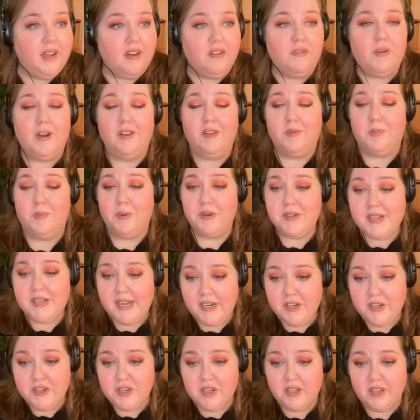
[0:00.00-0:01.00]
and
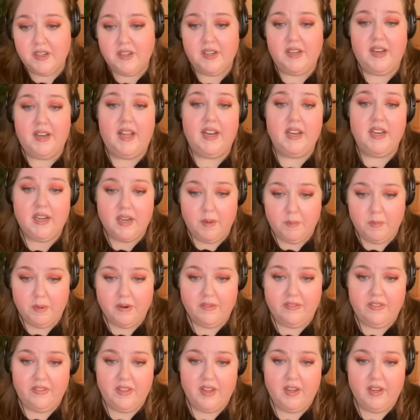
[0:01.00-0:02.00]
transportation and any number
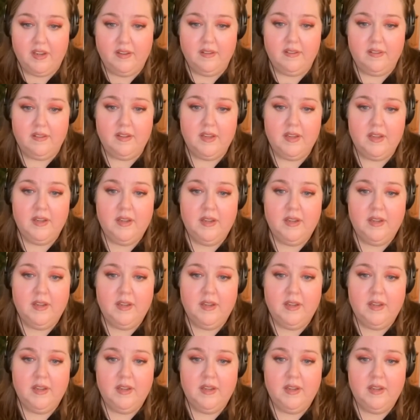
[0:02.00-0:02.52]
of things.